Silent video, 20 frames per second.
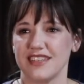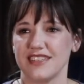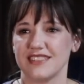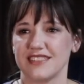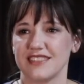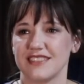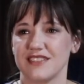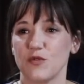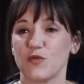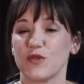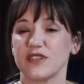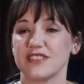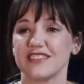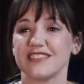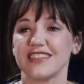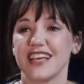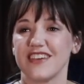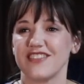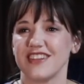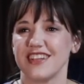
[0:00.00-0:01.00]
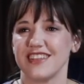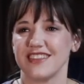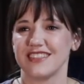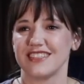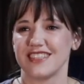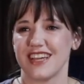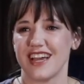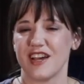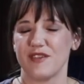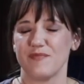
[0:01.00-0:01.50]
was 11 at the
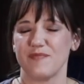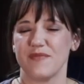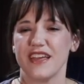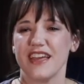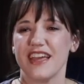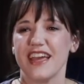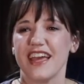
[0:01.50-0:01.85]
time,